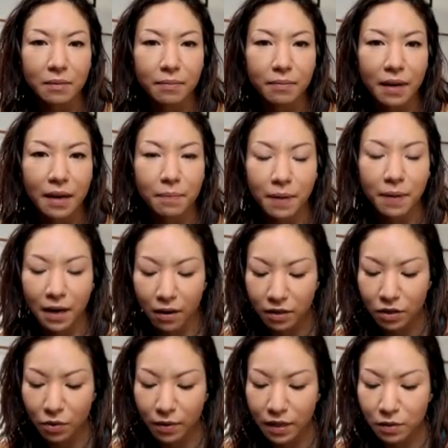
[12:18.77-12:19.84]
My parents
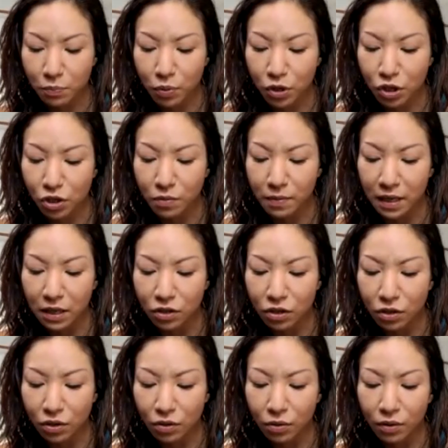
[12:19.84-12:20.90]
always pushed me
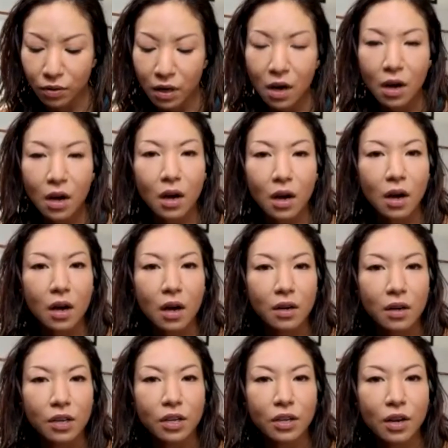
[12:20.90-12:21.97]
to,
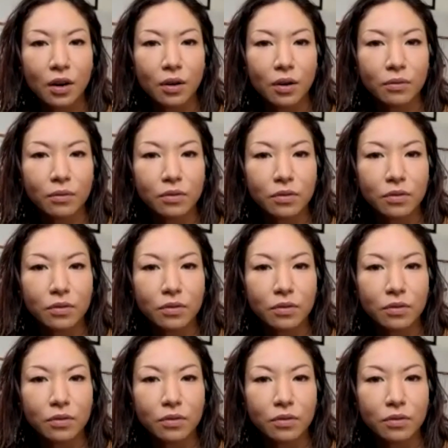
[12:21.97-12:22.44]
you know,